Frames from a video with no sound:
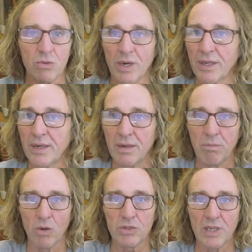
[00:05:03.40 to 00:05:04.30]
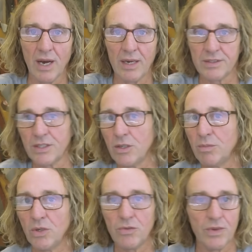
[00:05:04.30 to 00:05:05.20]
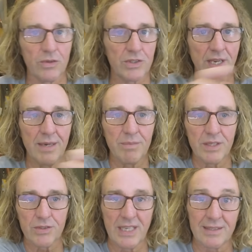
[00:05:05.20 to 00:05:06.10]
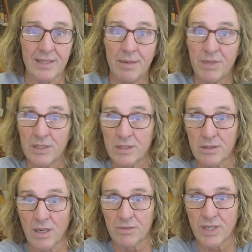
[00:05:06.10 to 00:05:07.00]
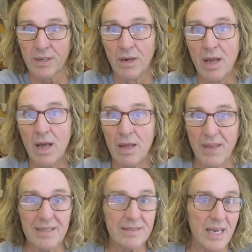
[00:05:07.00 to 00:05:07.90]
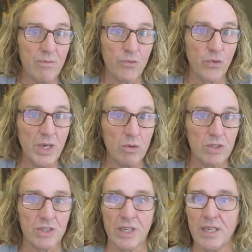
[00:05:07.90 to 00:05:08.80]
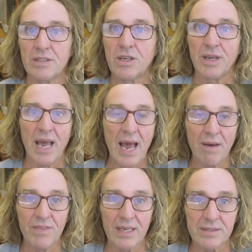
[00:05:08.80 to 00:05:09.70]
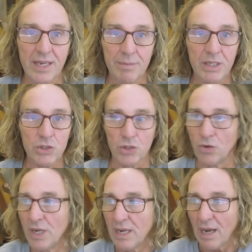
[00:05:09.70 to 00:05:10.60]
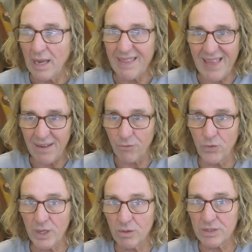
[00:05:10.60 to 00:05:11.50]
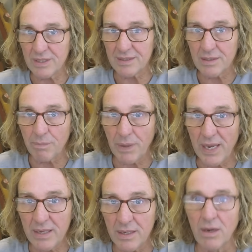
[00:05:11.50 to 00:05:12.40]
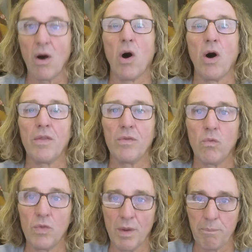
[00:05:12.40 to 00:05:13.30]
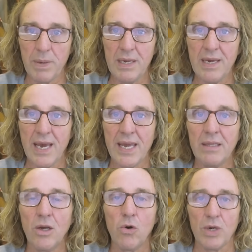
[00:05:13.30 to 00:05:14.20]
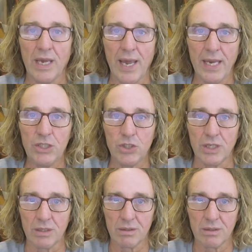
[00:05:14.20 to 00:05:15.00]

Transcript: and run it into both sides, and you move those same that same distance off center. That same frequency is going to have that same issue. That frequency is dependent on the PA location.